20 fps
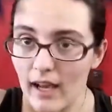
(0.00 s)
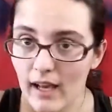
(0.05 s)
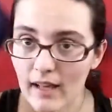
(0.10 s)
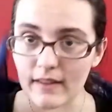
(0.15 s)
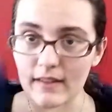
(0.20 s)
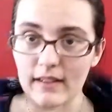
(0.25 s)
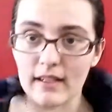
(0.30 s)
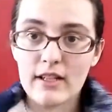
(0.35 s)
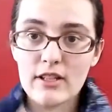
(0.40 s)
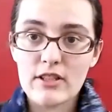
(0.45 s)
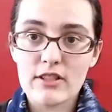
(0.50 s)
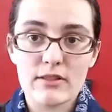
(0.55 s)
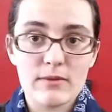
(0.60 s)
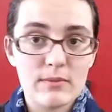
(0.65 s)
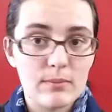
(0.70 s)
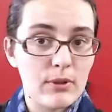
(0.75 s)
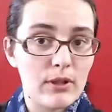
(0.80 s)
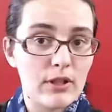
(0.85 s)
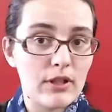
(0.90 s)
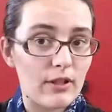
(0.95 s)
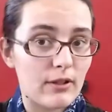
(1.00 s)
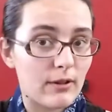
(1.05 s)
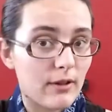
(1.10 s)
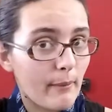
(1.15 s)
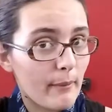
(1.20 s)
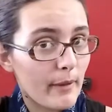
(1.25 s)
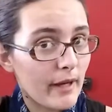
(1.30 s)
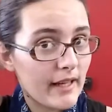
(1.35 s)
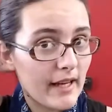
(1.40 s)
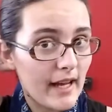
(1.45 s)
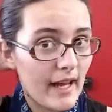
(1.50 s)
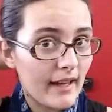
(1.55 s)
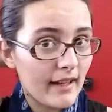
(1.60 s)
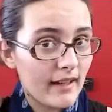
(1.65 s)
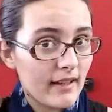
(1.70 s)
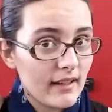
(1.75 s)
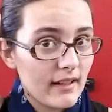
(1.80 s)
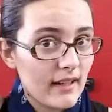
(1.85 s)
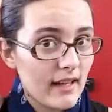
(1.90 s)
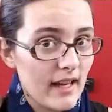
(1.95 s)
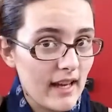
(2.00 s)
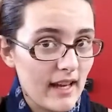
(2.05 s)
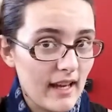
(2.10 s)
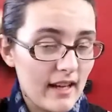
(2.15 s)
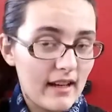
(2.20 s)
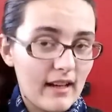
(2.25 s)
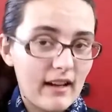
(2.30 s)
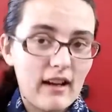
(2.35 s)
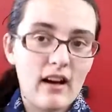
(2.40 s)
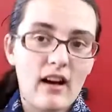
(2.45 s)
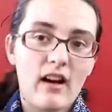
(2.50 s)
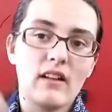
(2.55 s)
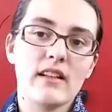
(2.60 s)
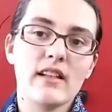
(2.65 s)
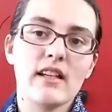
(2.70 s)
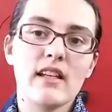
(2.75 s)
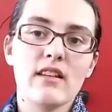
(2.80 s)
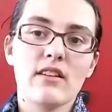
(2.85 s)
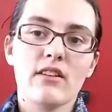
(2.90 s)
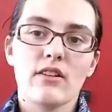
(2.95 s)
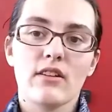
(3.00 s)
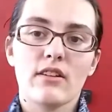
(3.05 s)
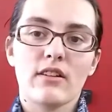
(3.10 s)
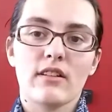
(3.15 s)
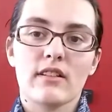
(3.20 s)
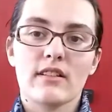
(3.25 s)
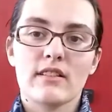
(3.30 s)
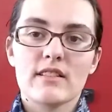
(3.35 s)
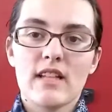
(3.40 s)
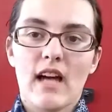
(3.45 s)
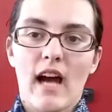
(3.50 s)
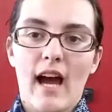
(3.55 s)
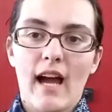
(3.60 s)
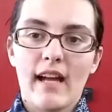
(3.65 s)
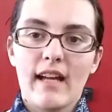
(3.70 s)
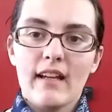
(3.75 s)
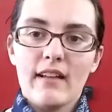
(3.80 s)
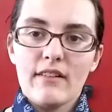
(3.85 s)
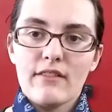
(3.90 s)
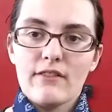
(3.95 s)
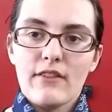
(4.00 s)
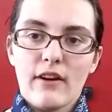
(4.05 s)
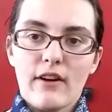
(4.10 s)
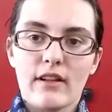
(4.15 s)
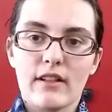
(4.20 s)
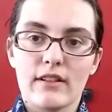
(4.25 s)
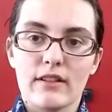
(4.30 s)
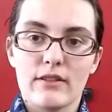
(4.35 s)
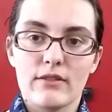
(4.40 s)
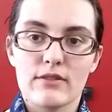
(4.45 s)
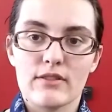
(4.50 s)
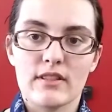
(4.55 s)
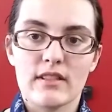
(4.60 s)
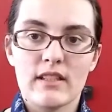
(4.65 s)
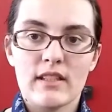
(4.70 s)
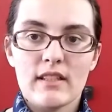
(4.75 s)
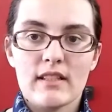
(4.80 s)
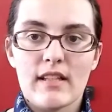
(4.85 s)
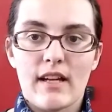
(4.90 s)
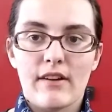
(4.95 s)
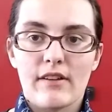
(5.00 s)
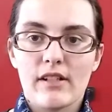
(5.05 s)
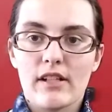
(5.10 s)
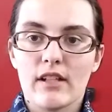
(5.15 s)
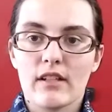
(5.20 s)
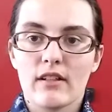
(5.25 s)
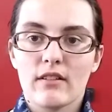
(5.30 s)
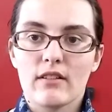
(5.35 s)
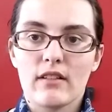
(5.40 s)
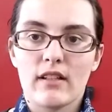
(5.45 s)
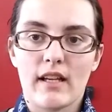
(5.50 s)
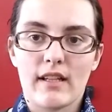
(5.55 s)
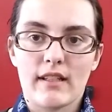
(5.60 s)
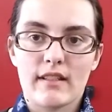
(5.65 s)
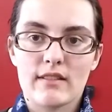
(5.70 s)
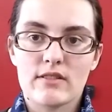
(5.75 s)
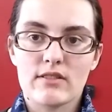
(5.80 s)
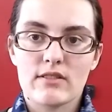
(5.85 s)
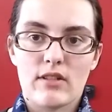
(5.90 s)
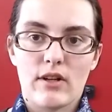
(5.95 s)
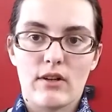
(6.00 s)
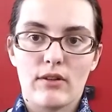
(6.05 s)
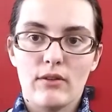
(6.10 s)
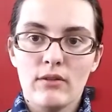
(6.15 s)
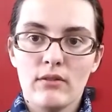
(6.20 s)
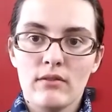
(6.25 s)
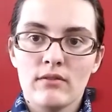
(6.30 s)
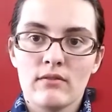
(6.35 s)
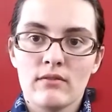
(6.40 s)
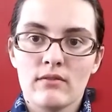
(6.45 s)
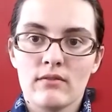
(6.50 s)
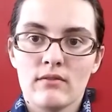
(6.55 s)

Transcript: and then I just put it around my neck, and I'll either tie it very loosely down here like so.